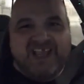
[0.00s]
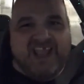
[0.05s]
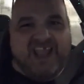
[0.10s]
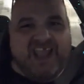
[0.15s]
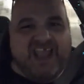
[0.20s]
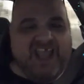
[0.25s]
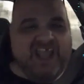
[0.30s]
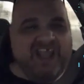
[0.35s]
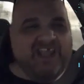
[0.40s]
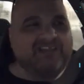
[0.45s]

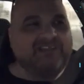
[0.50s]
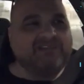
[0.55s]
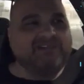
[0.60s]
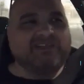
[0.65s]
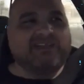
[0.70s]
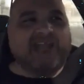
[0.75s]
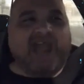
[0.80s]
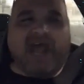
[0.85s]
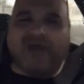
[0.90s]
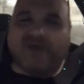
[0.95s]
And
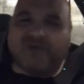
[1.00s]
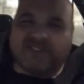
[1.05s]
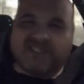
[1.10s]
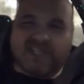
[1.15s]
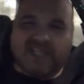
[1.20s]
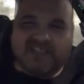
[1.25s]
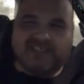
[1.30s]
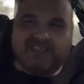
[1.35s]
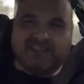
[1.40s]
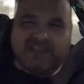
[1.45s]
Kyle
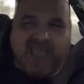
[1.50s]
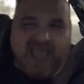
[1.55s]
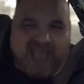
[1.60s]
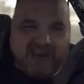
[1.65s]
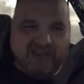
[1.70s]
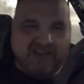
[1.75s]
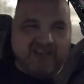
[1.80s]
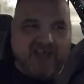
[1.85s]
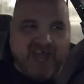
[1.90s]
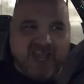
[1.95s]
said had
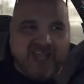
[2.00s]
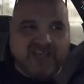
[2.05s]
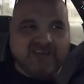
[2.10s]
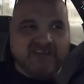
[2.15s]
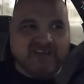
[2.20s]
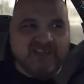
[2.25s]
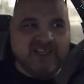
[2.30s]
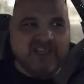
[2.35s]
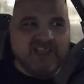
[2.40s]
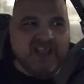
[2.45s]
a line,
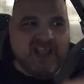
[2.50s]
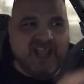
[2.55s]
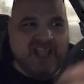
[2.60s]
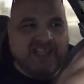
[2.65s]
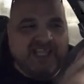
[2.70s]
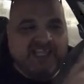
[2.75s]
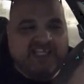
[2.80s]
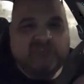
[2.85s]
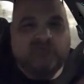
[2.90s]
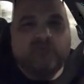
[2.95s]
and
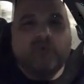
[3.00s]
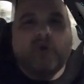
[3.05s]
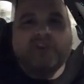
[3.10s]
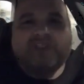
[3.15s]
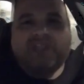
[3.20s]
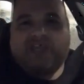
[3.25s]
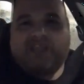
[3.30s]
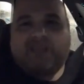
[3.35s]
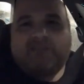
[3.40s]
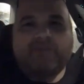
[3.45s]
they just walked
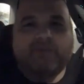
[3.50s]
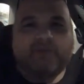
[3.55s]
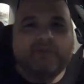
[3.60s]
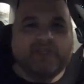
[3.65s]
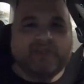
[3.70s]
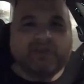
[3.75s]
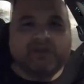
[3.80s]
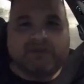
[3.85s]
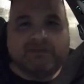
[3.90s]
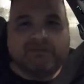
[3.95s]
out of the
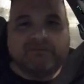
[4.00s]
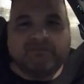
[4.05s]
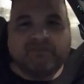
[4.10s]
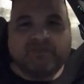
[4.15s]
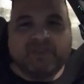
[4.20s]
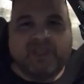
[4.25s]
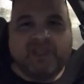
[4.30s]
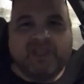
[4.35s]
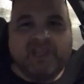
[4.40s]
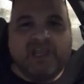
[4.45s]
building.
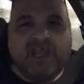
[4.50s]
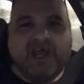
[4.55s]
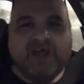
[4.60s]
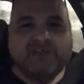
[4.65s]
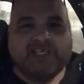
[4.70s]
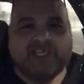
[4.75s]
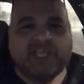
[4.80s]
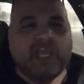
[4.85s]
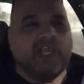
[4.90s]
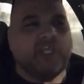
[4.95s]
I was
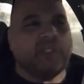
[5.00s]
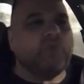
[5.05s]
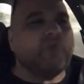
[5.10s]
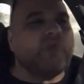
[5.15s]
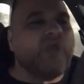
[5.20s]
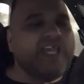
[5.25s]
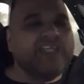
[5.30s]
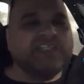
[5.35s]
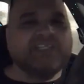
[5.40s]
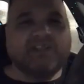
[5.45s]
like, "You
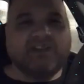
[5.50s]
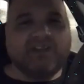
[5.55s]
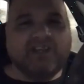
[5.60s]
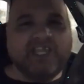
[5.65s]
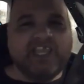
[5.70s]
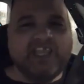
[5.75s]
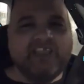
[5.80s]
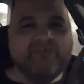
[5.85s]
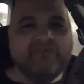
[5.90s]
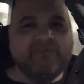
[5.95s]
guys can
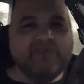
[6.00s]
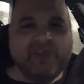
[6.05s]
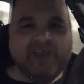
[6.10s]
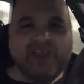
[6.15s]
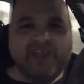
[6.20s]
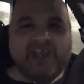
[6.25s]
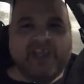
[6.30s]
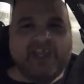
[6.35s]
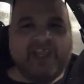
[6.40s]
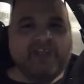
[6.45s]
leave."
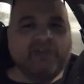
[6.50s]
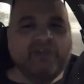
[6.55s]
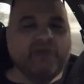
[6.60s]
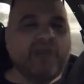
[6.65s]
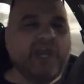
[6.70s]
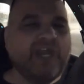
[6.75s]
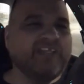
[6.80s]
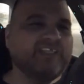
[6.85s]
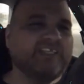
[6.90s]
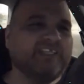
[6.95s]
and you
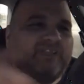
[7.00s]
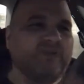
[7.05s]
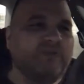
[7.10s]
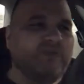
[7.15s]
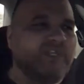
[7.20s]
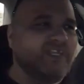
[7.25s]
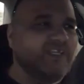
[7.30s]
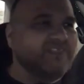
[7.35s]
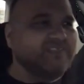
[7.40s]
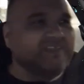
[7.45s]
guys can do
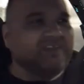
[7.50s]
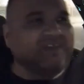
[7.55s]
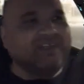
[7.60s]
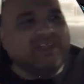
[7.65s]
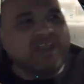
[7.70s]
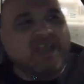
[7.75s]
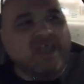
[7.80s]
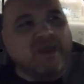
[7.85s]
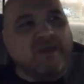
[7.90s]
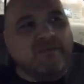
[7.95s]
this and I
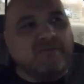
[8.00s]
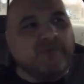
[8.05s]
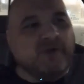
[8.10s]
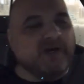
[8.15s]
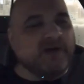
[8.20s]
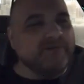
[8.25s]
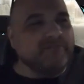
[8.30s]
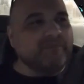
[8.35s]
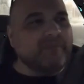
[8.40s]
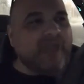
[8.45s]

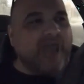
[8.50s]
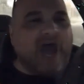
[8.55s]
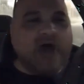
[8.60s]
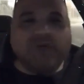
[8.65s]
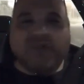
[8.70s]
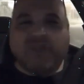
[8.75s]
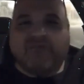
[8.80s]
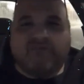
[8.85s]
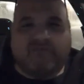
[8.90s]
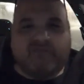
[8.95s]
but I'll
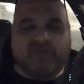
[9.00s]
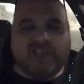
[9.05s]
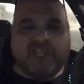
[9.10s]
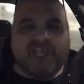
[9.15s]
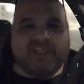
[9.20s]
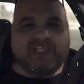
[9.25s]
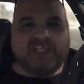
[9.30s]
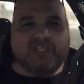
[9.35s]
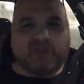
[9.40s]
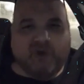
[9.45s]
never
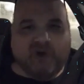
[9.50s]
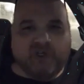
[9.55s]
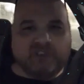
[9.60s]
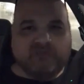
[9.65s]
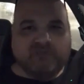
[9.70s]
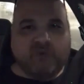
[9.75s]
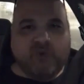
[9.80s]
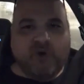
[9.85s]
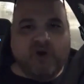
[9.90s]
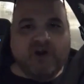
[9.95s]
forget the dogs
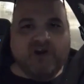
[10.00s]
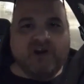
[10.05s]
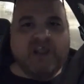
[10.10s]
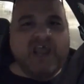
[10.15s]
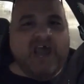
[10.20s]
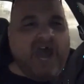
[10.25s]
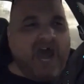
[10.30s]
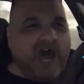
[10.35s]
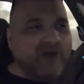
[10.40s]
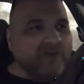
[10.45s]
of war.
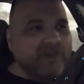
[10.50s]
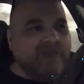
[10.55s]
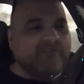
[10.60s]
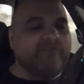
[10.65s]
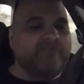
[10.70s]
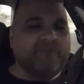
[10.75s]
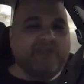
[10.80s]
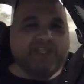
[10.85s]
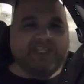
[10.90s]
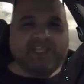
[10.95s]
I'll never
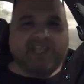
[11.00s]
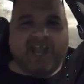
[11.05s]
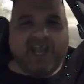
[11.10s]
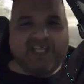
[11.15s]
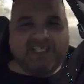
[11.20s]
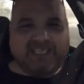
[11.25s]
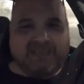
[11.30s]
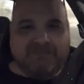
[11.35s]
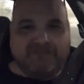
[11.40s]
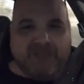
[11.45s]
forget the
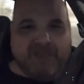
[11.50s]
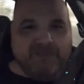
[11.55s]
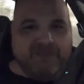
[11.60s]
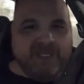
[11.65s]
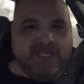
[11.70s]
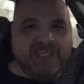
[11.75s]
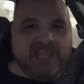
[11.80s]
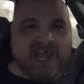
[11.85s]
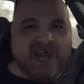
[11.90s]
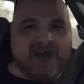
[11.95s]
guys that beat
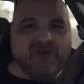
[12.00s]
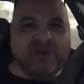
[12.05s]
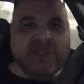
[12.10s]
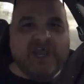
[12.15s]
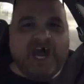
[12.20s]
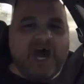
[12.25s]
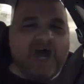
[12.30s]
me down.